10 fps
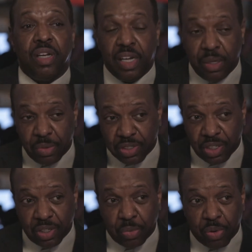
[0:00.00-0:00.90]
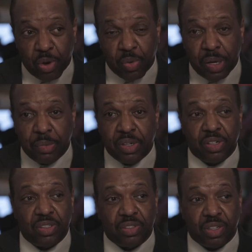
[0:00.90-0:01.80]
80% of the programming
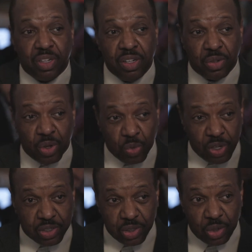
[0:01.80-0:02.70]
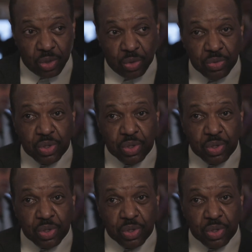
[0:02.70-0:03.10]
is either original